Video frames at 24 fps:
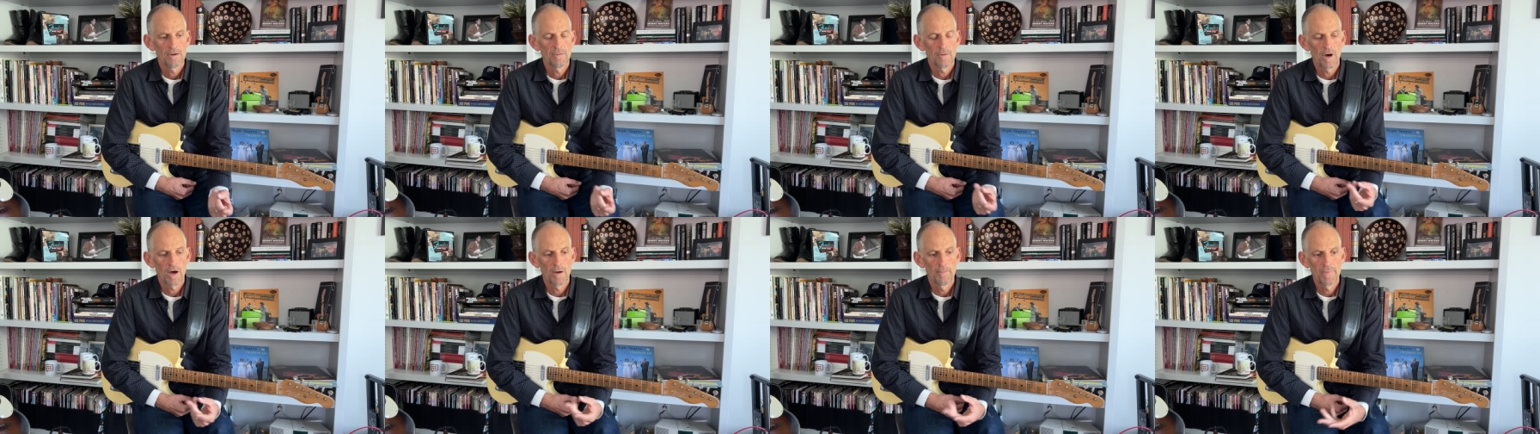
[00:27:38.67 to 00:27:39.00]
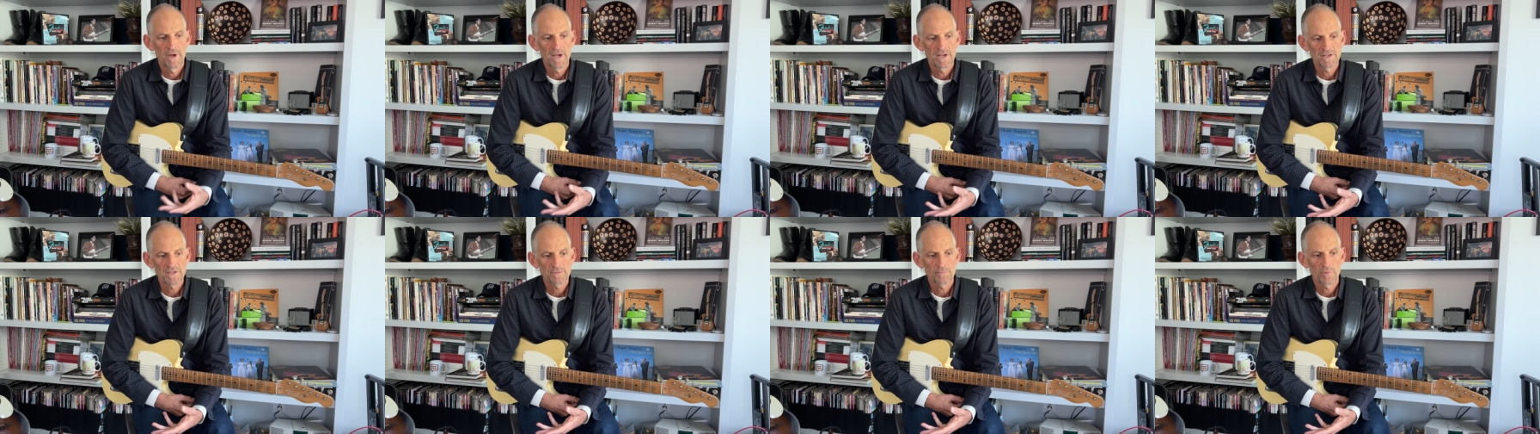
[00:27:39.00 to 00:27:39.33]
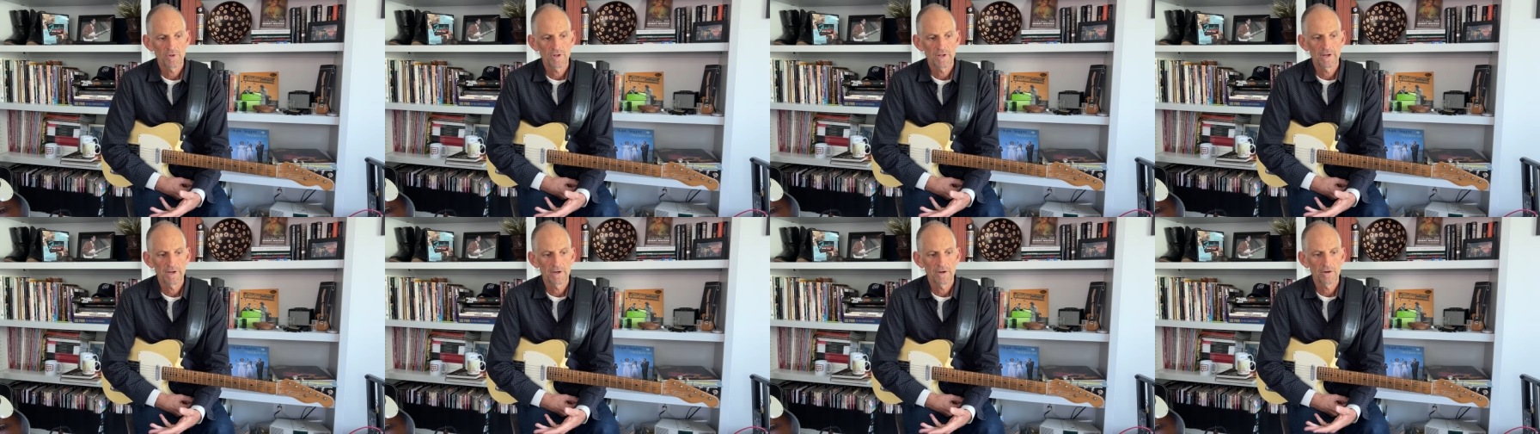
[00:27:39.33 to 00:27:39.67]
a bass
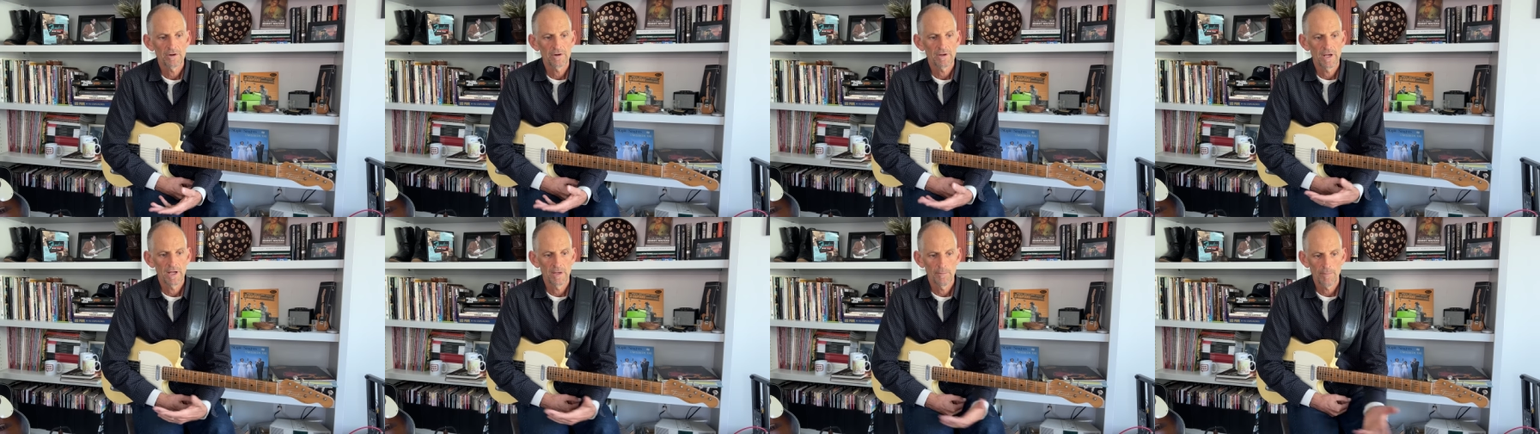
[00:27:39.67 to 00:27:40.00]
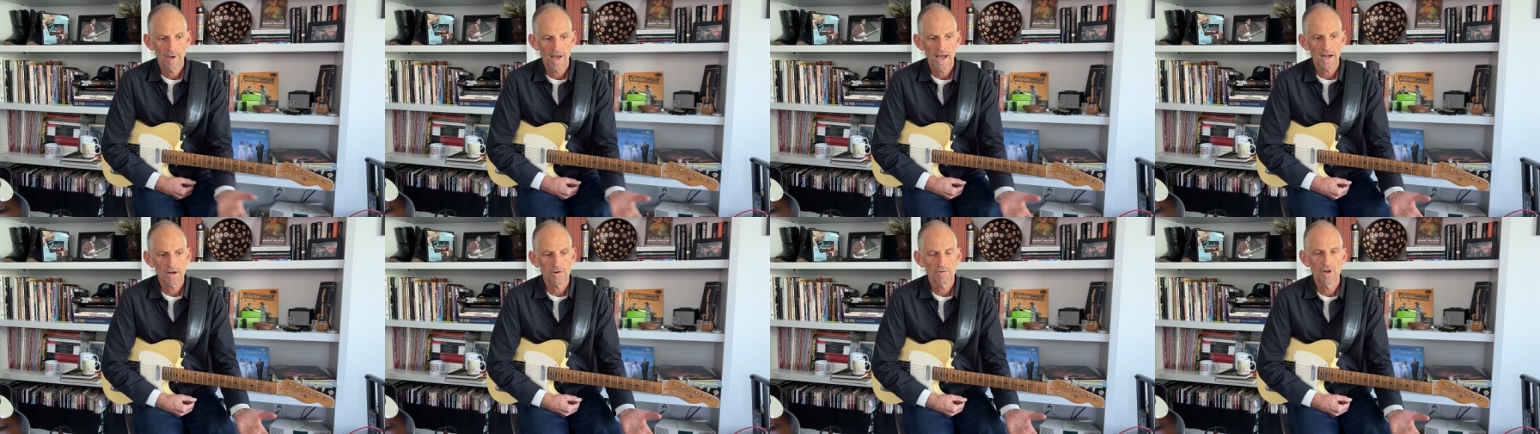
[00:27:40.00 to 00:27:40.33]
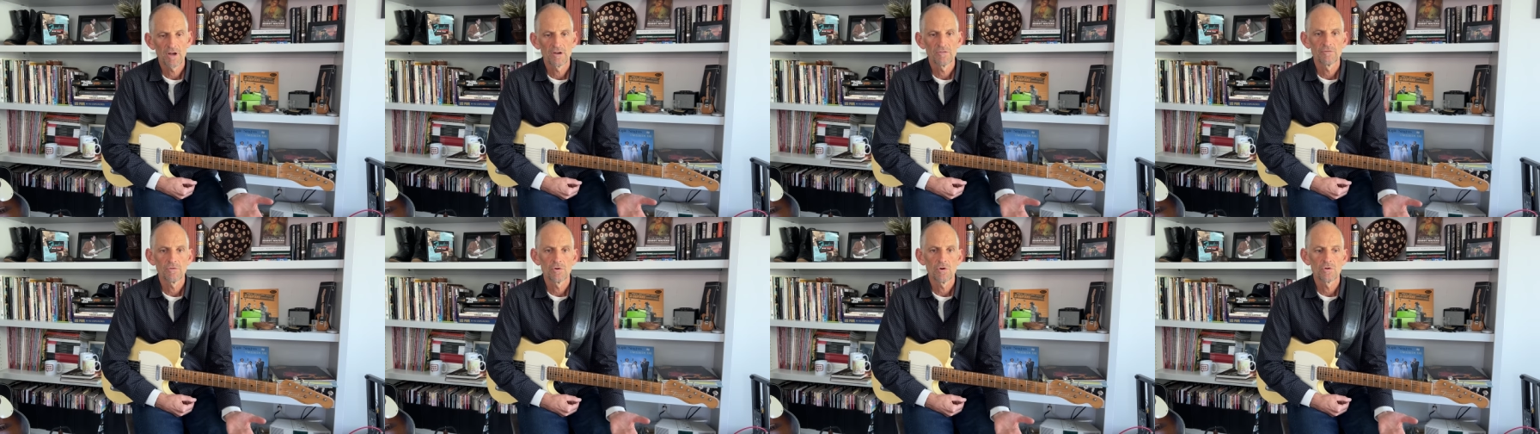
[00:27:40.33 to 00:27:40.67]
player, and
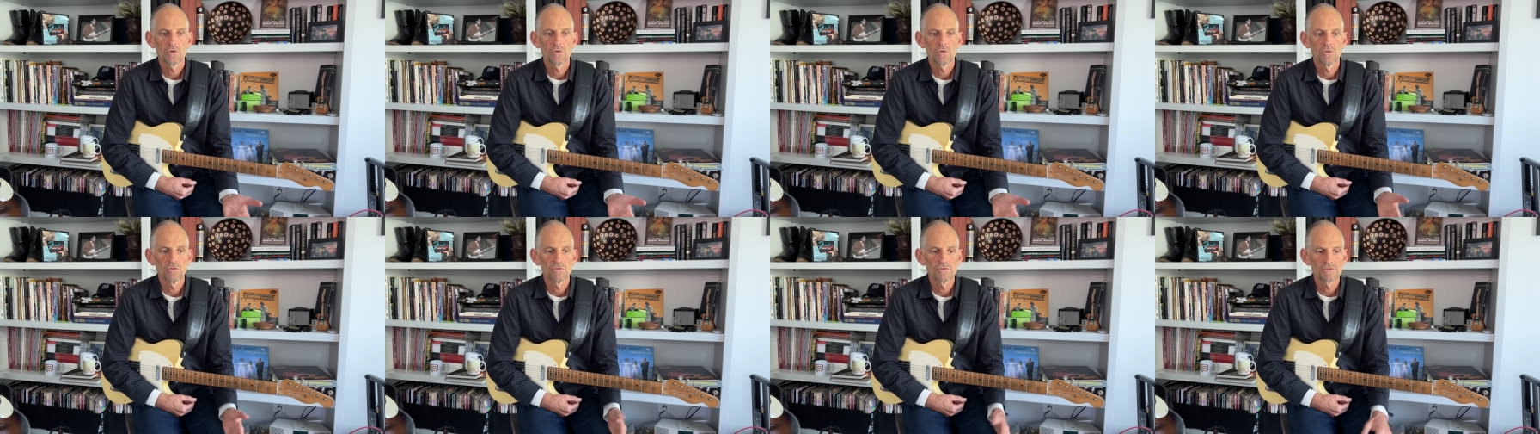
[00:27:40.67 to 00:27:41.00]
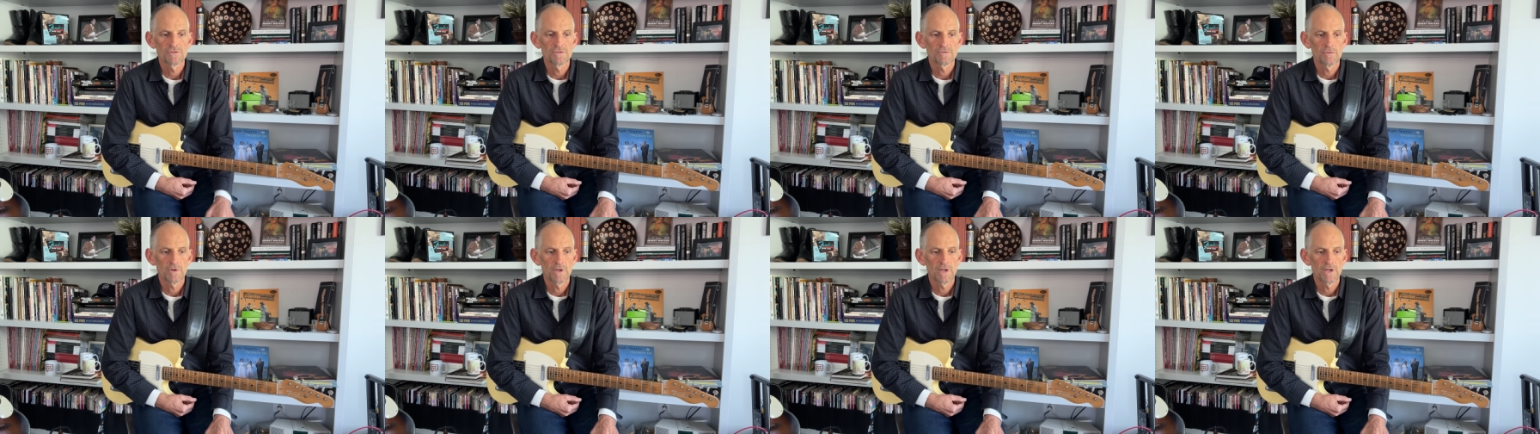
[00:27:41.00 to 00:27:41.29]
background vocals.